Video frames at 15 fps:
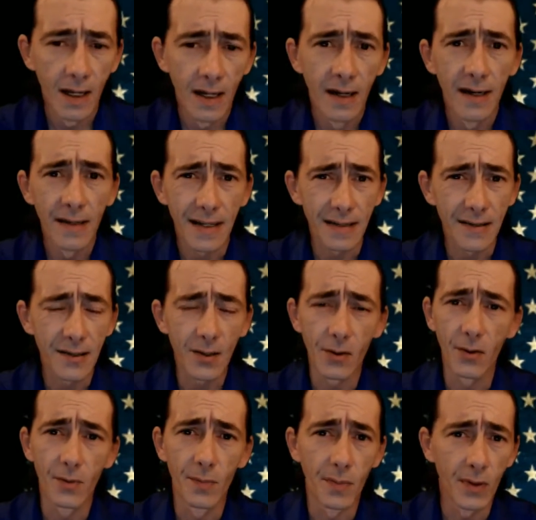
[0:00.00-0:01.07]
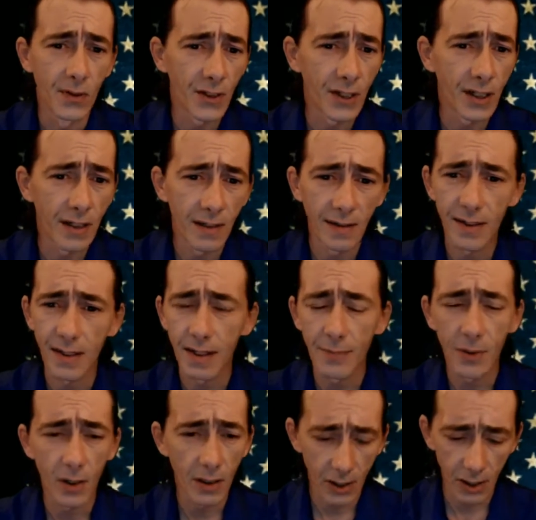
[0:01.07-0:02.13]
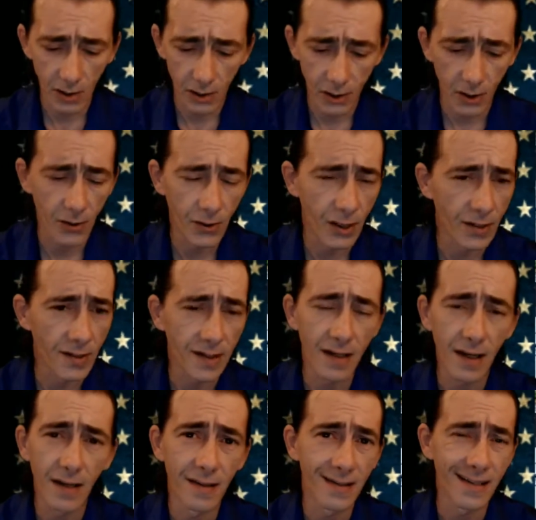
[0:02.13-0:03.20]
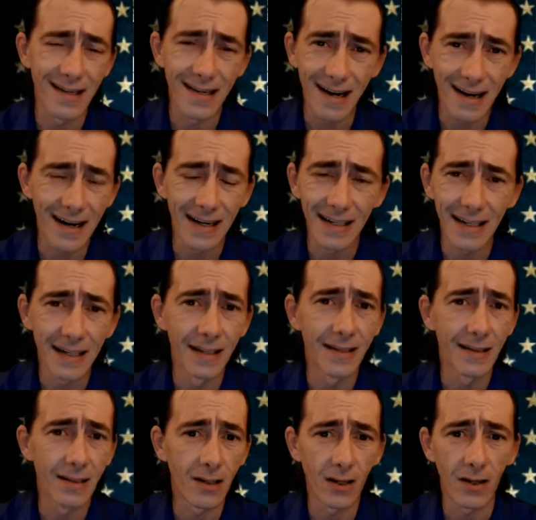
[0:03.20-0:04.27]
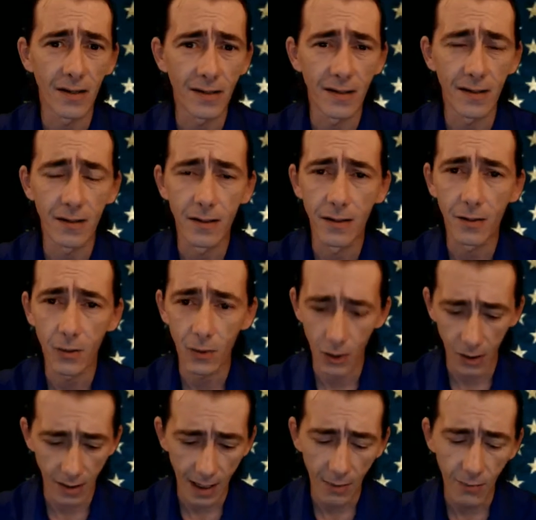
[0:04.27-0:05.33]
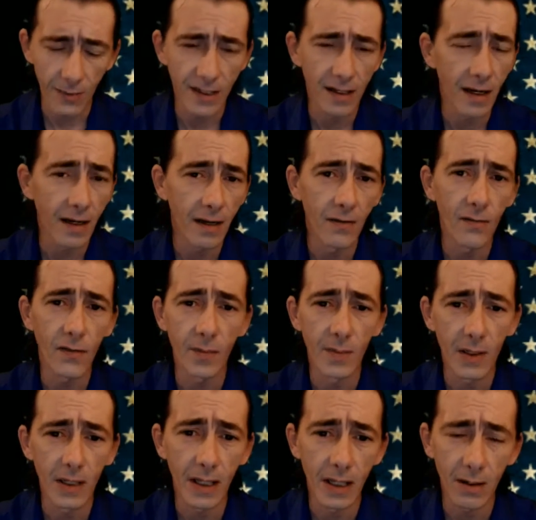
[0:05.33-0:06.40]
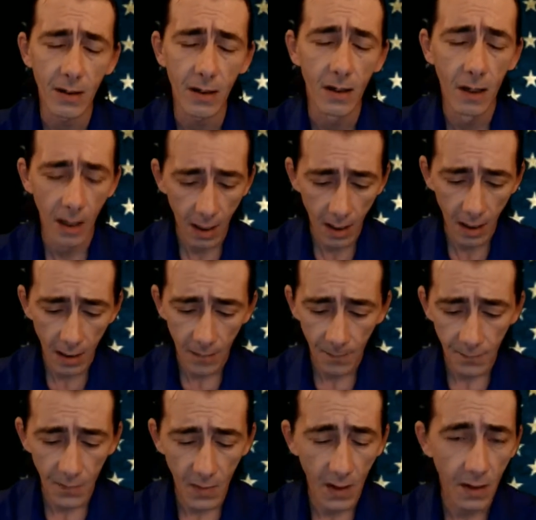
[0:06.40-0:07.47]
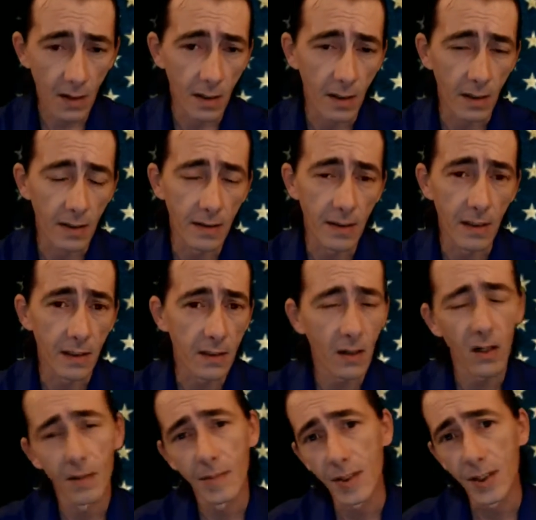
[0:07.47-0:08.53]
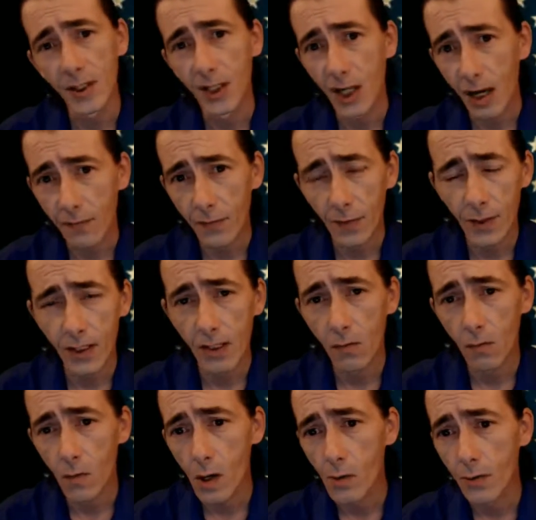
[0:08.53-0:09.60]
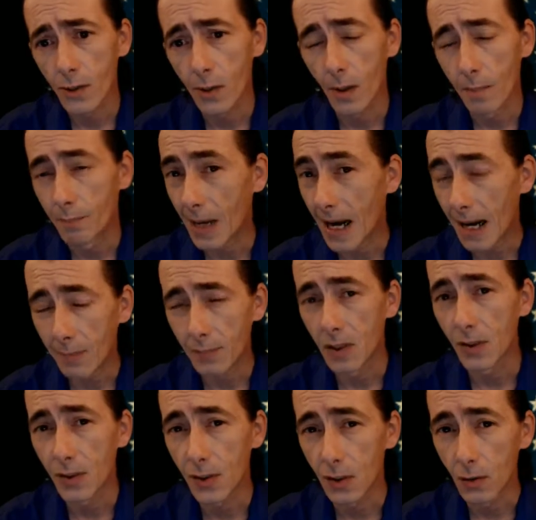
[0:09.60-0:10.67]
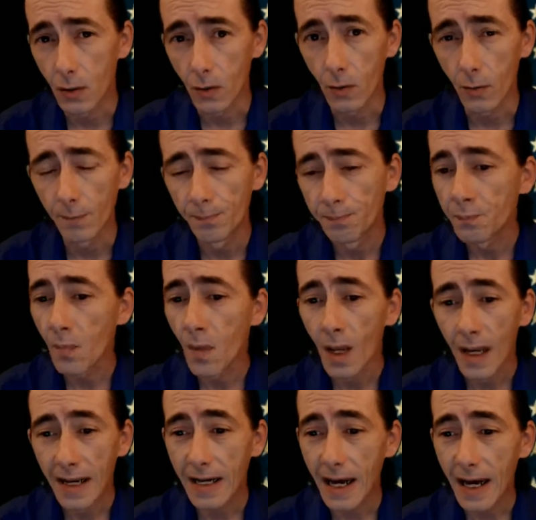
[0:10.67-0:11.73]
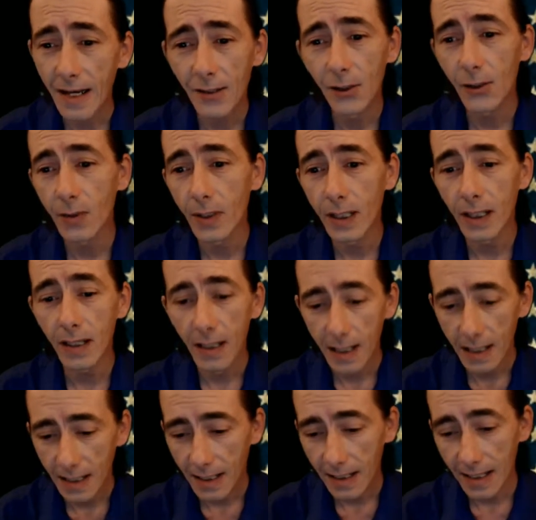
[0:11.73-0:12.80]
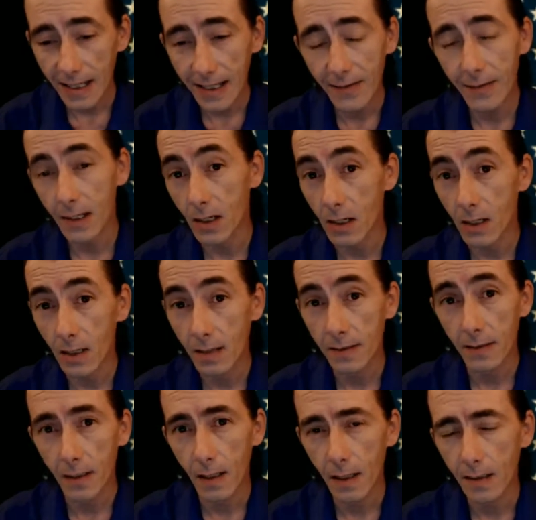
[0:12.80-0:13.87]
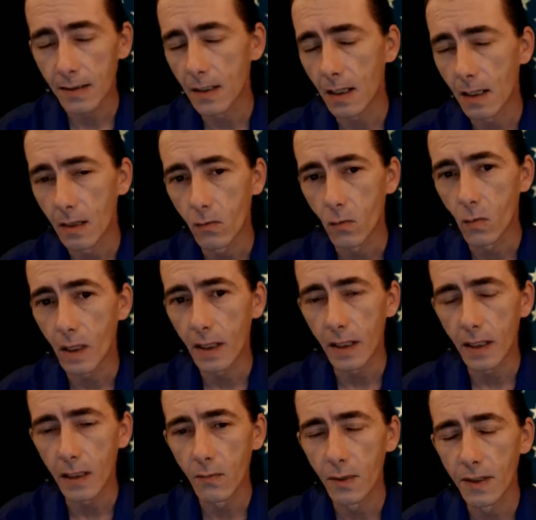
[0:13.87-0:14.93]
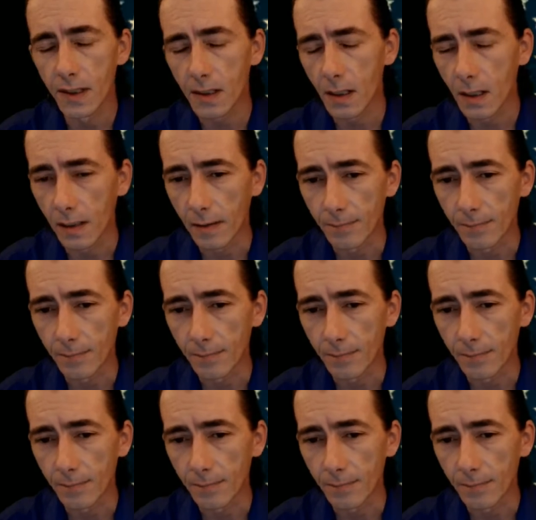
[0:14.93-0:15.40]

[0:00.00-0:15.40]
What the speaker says: that's total bullshit. Separation of church and state is not in the Constitution. That was taken from a letter that Thomas Jefferson wrote to a Baptist group. And actually, in the context and what he was saying,